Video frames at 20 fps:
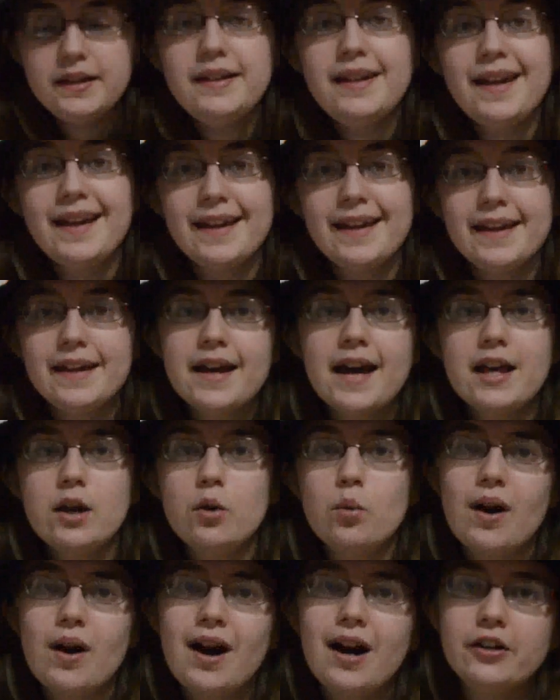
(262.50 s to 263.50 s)
day and
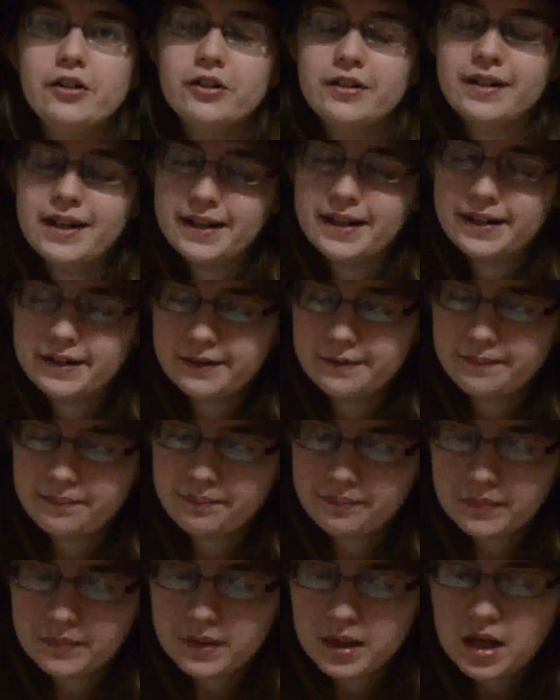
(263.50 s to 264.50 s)
a wilder night.
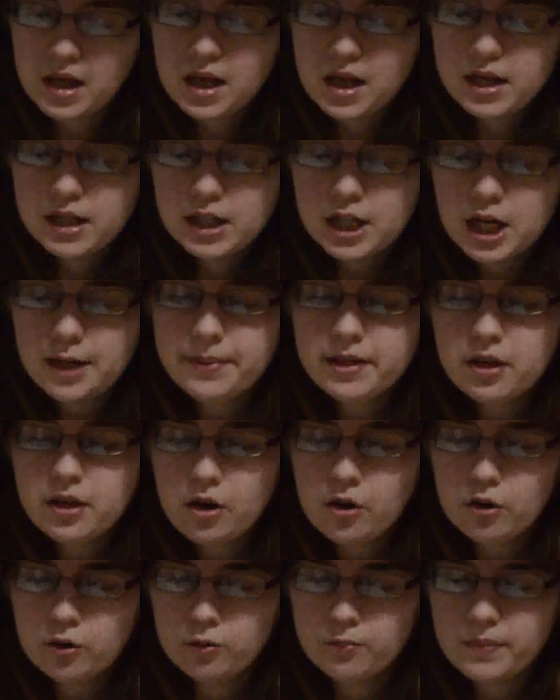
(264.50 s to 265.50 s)
Coming
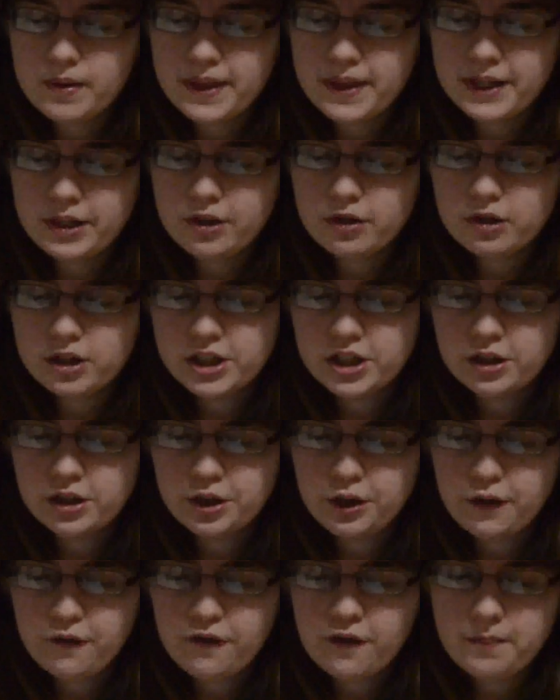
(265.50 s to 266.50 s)
home, they took
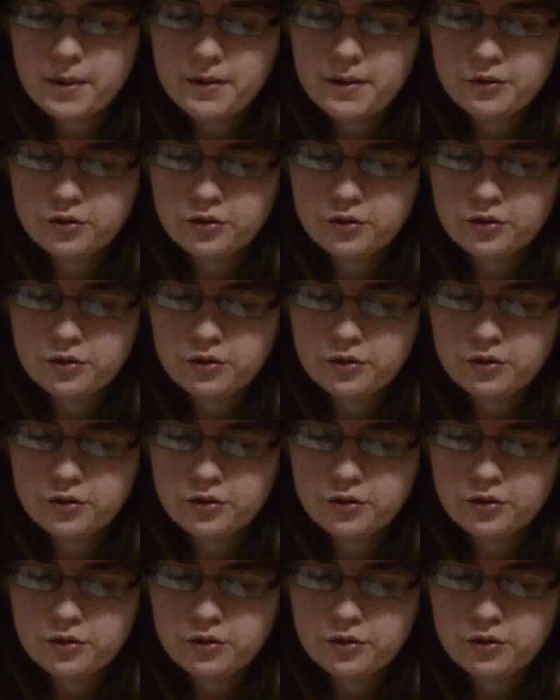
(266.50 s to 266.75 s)
shelter from a